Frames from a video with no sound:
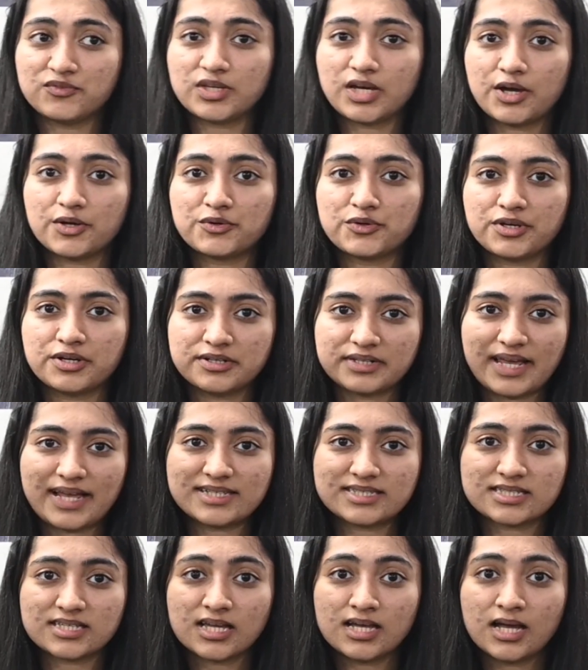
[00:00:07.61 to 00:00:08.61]
We are here
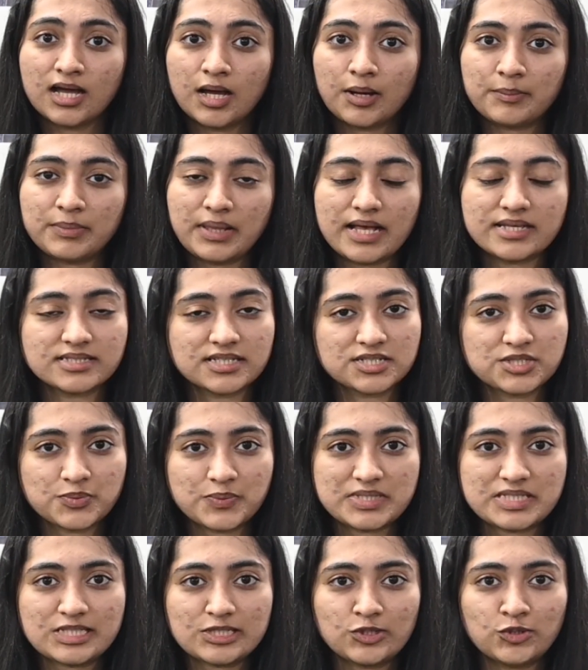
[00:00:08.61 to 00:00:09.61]
at Blaser
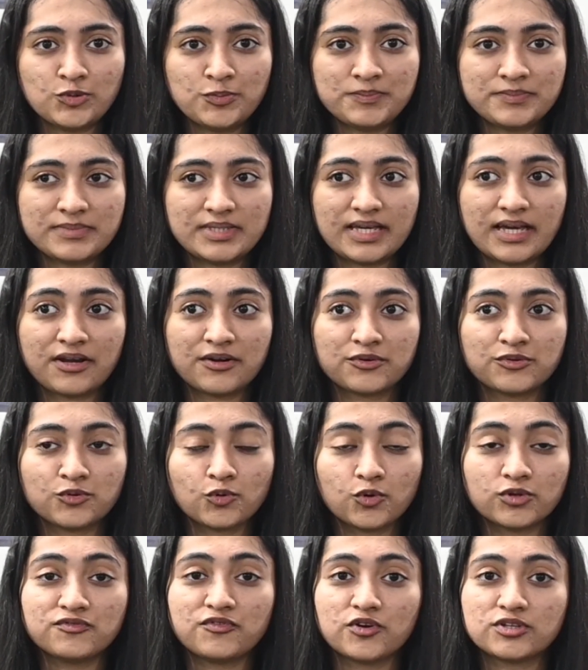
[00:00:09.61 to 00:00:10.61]
Swisslube. They are
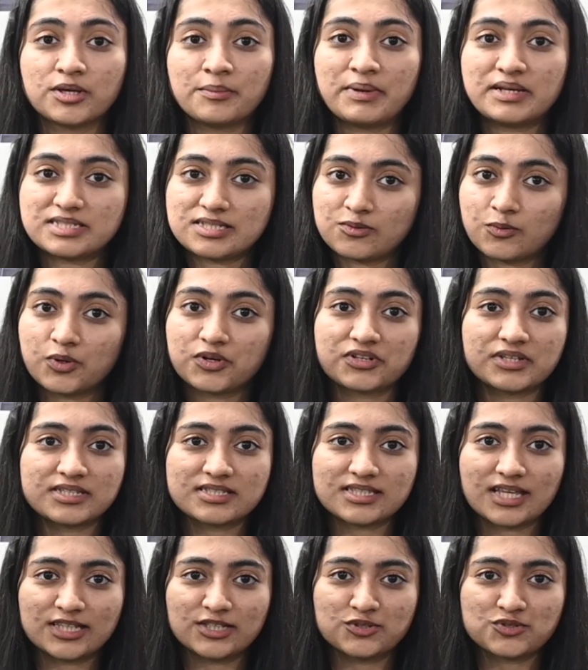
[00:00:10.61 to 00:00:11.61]
known for their metalworking
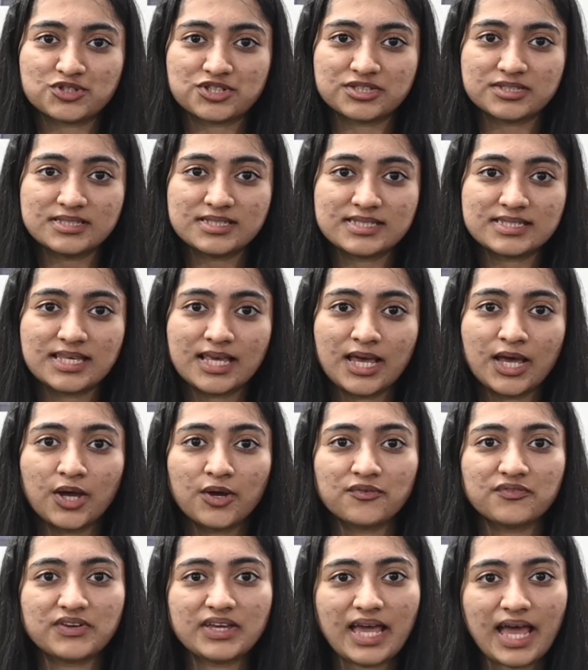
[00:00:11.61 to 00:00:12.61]
solutions.
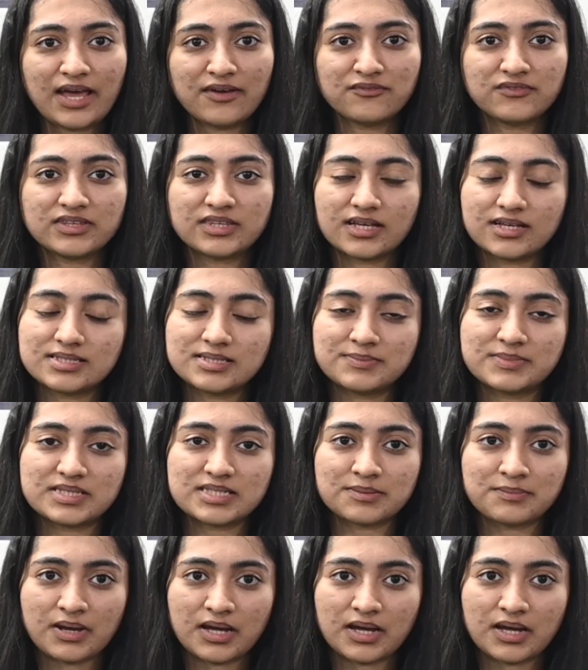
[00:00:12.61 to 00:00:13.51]
We have with us Mr.